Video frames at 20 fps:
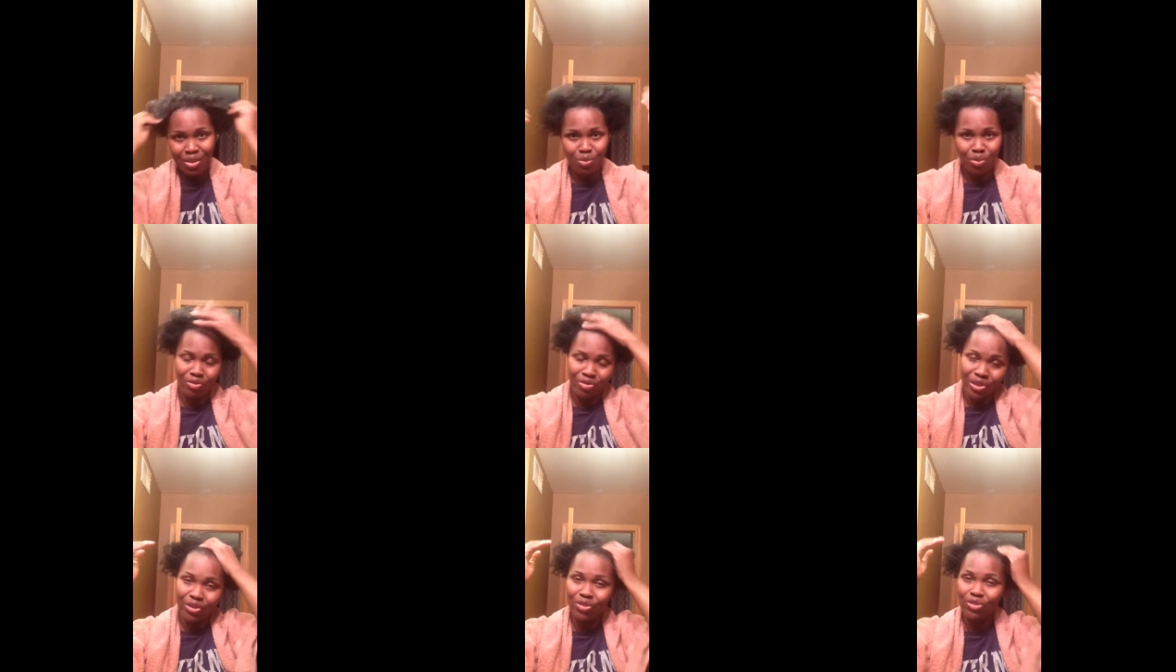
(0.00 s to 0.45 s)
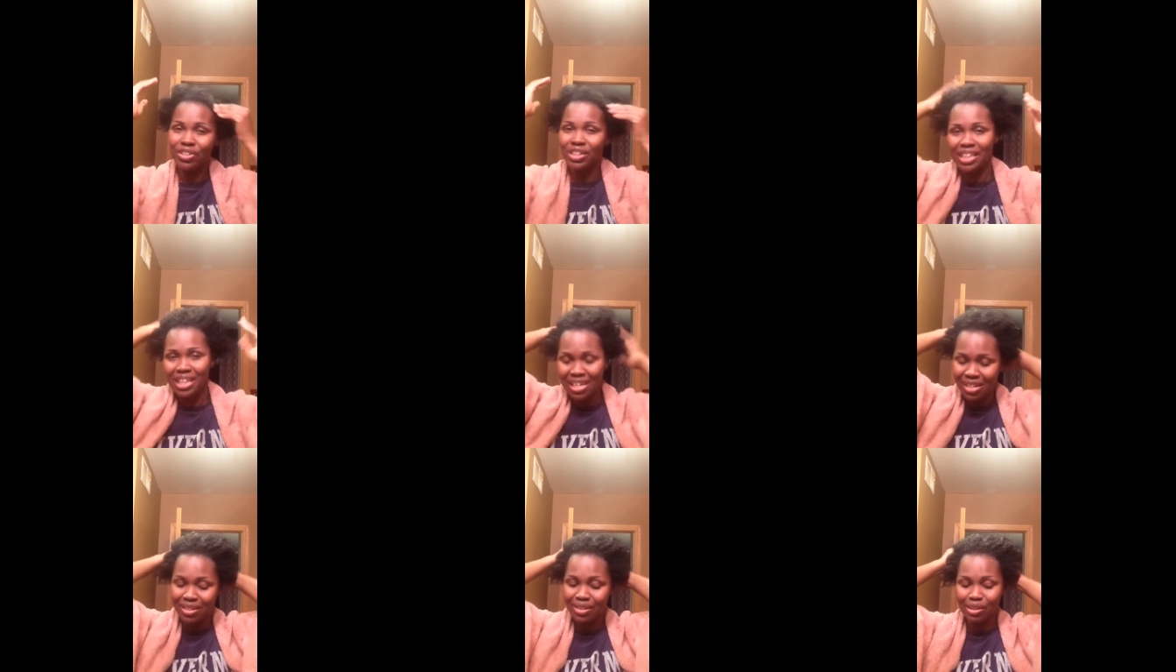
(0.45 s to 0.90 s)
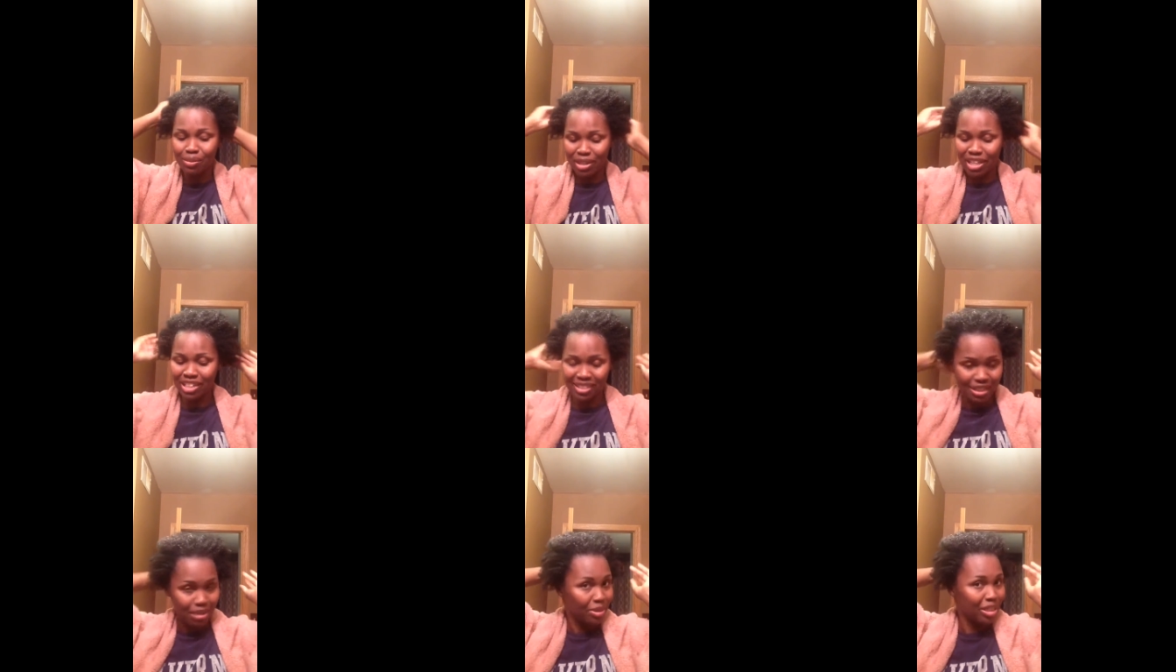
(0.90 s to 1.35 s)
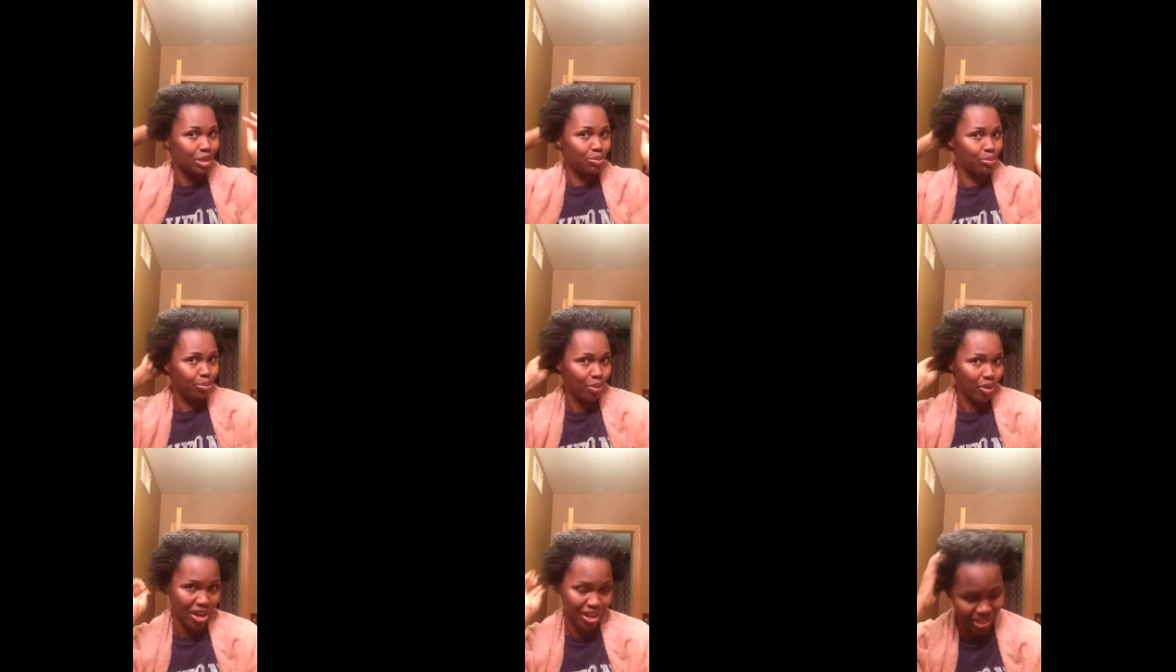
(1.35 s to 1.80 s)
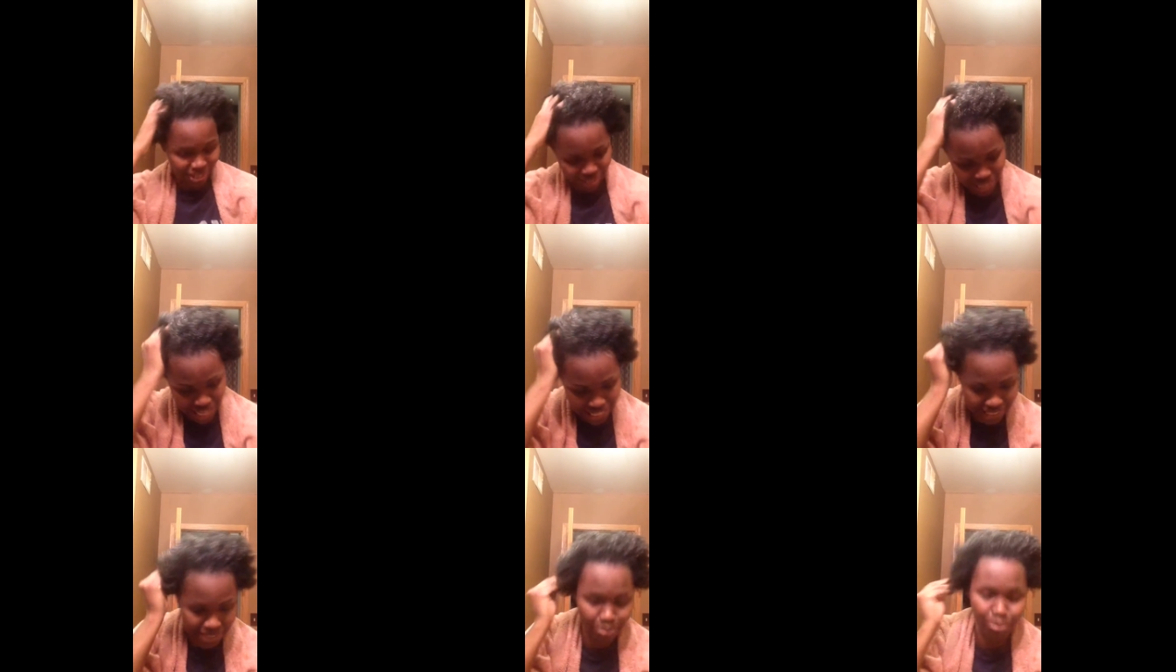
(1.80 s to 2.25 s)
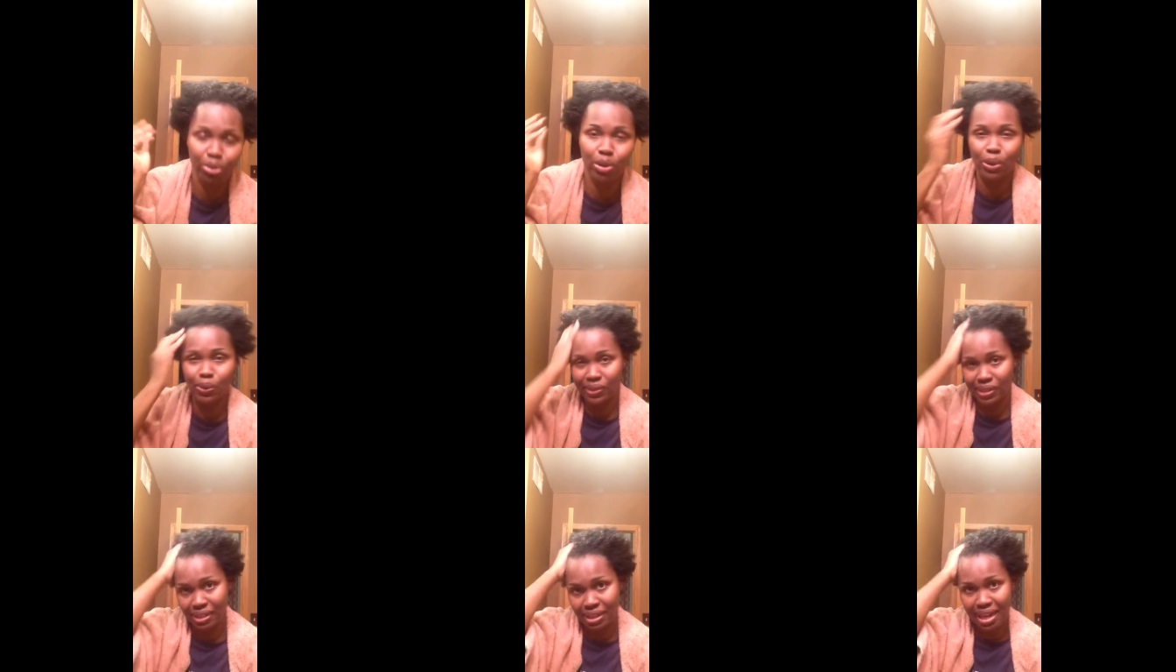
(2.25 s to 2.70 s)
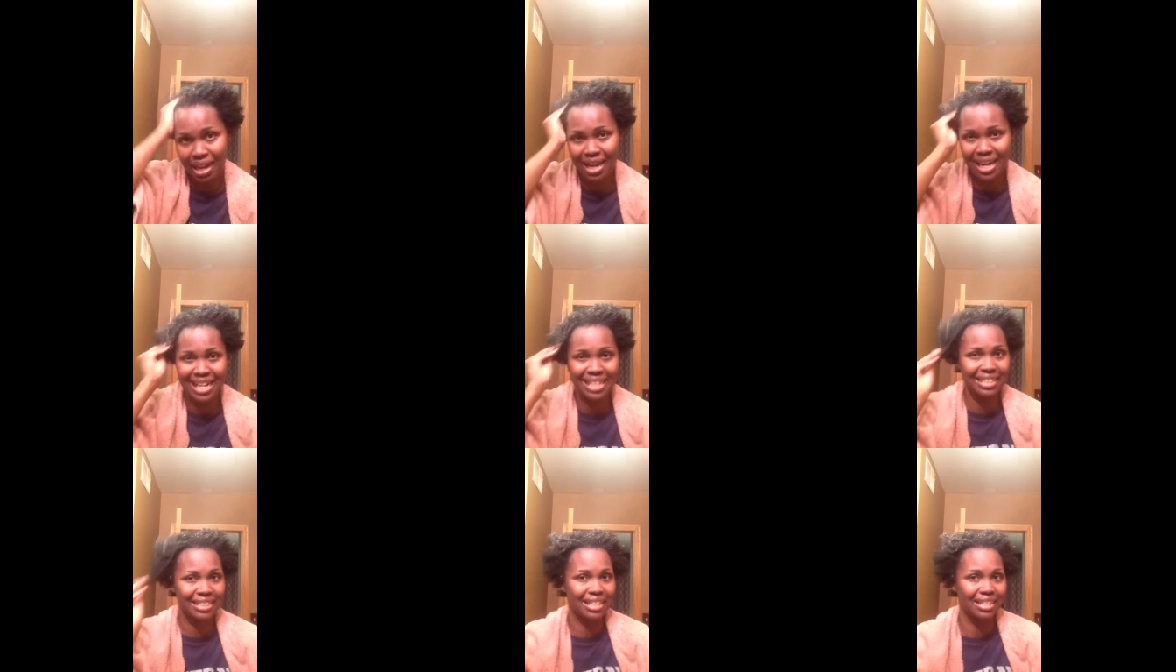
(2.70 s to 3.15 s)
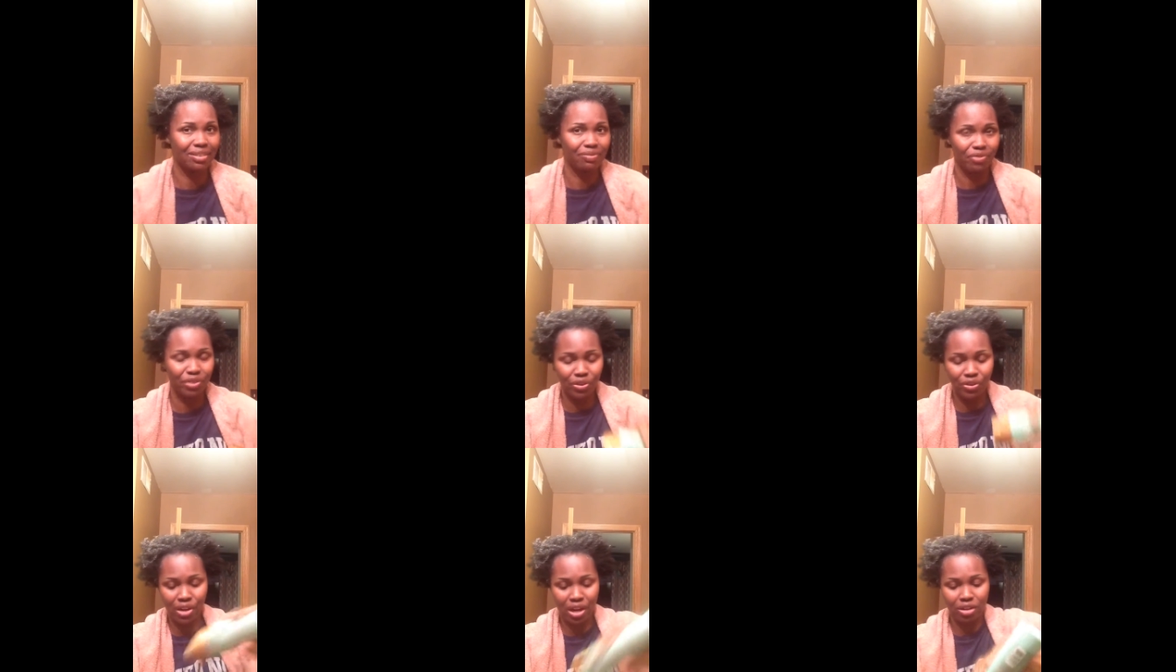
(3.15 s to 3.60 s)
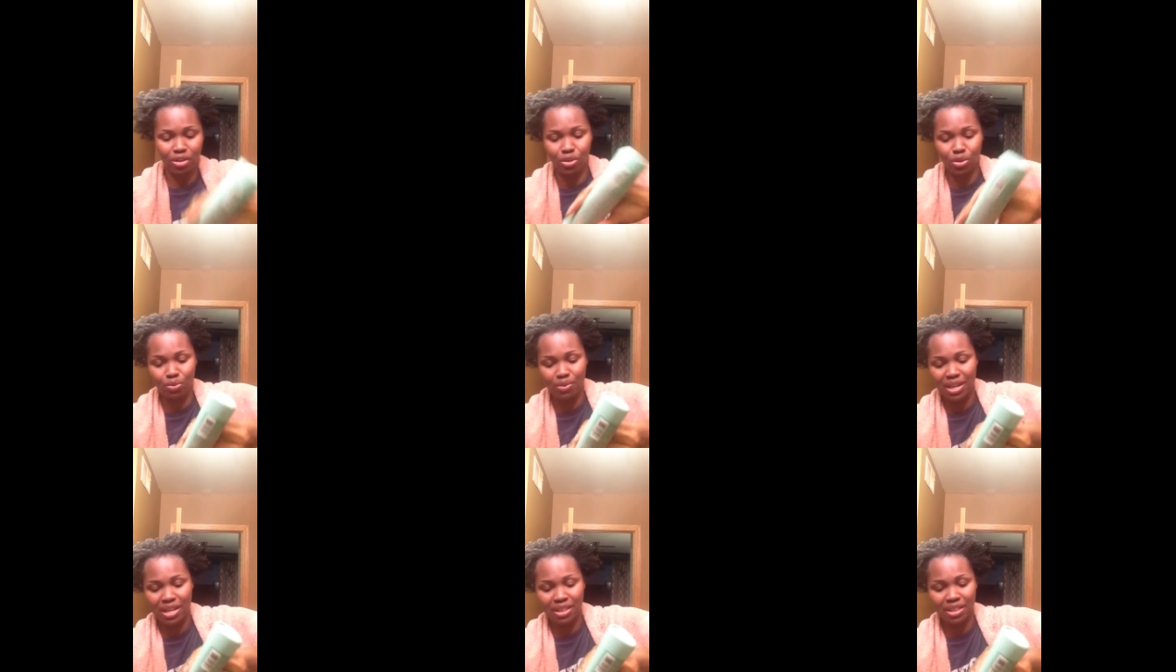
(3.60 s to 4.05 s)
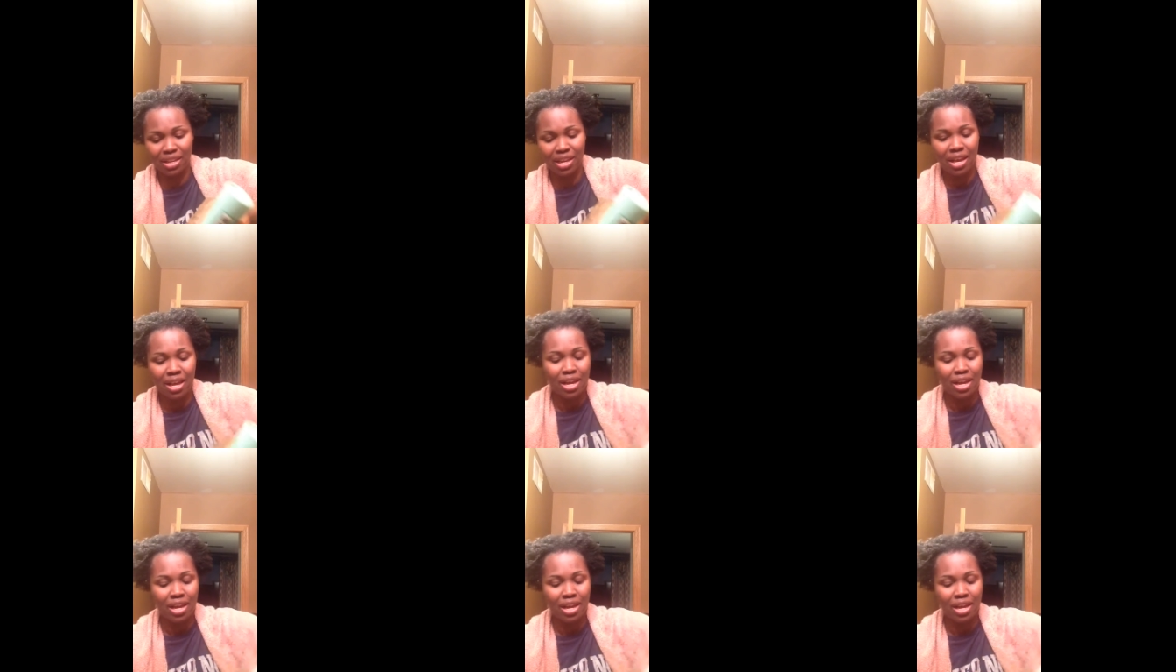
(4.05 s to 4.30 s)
review videos, because some of these products have some pros and cons that if you're not cool with,